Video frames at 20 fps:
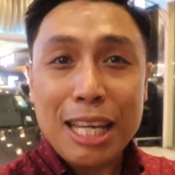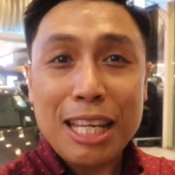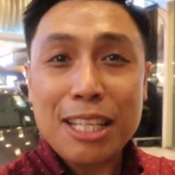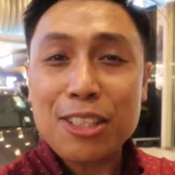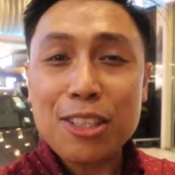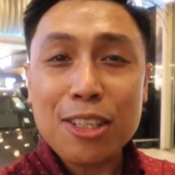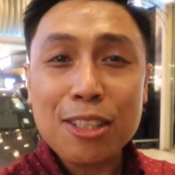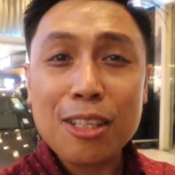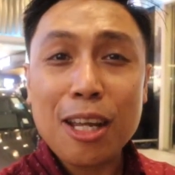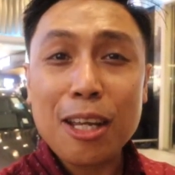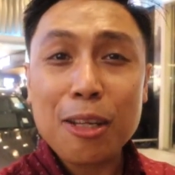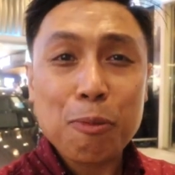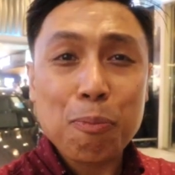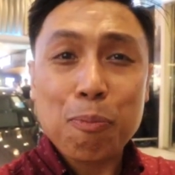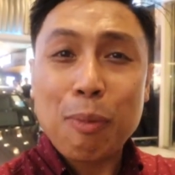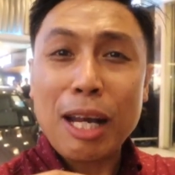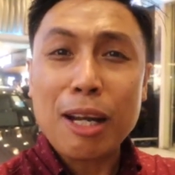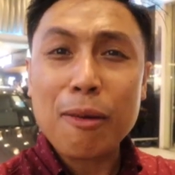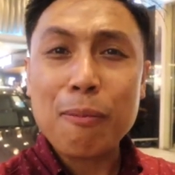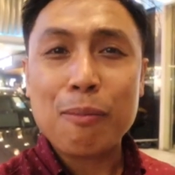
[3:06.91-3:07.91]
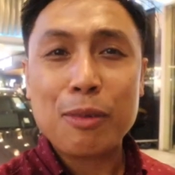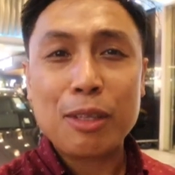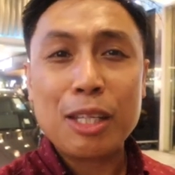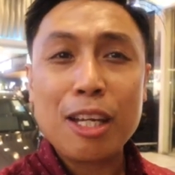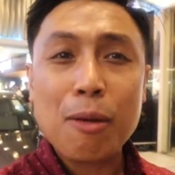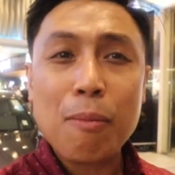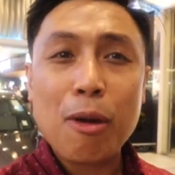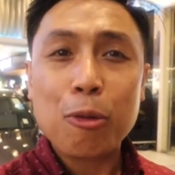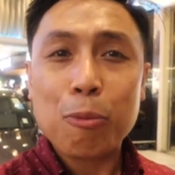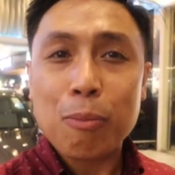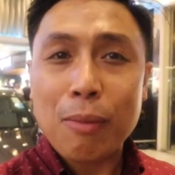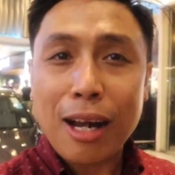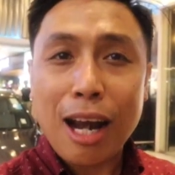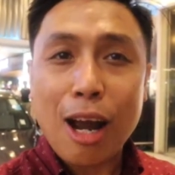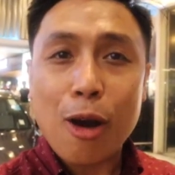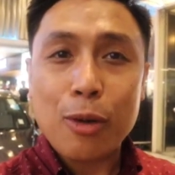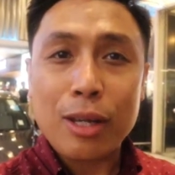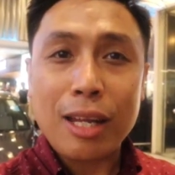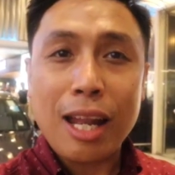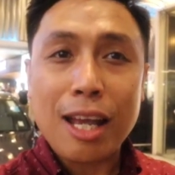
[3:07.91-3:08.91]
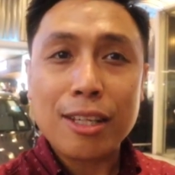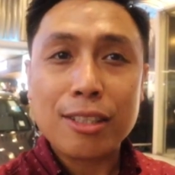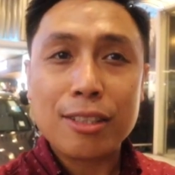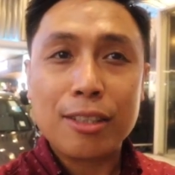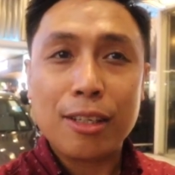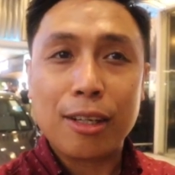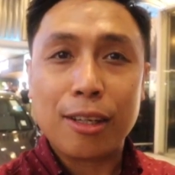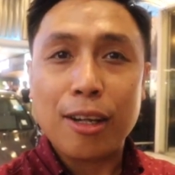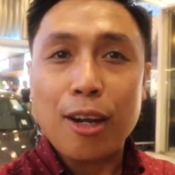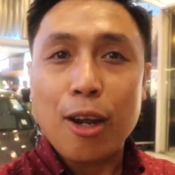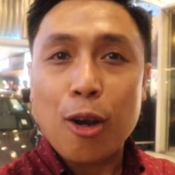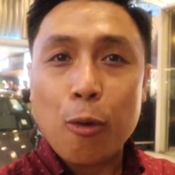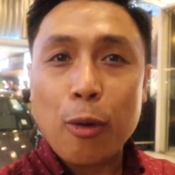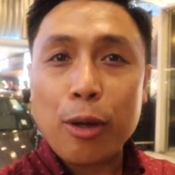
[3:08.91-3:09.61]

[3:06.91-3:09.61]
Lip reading: It's just like, parang, think about Marawi last year.